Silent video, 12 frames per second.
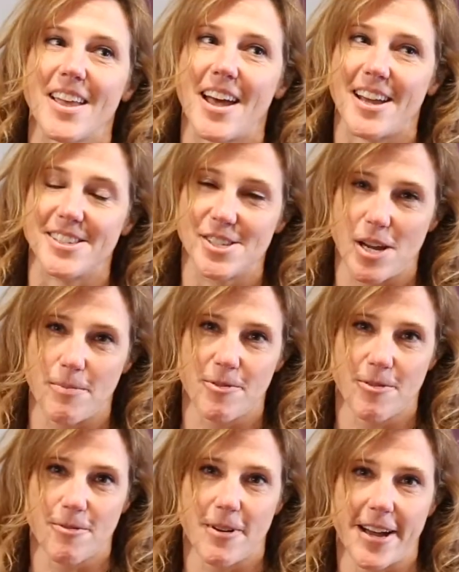I stopped
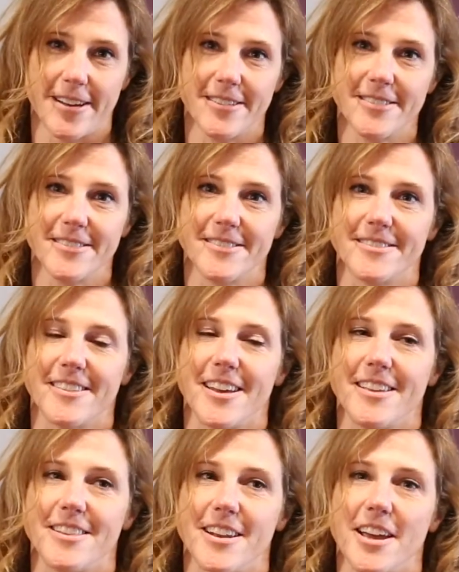for a while,
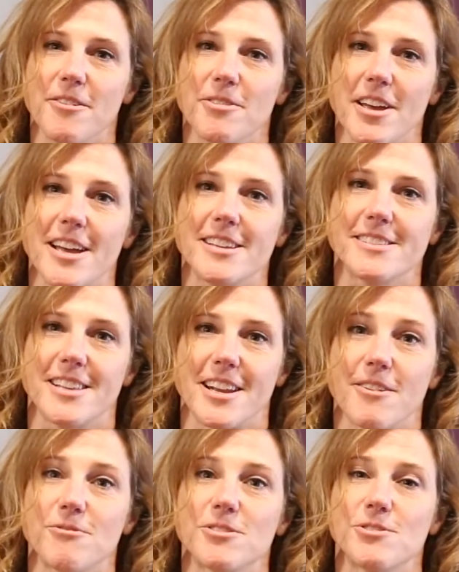and then I realized that
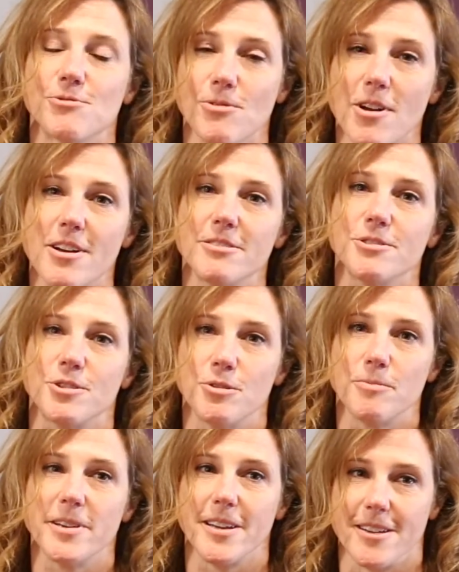I was drawn to
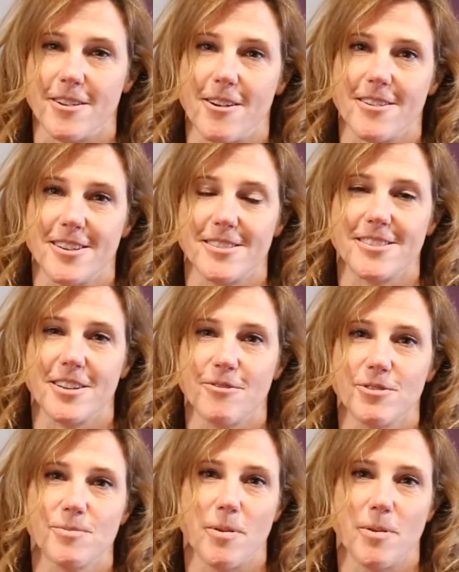being an artist, and it was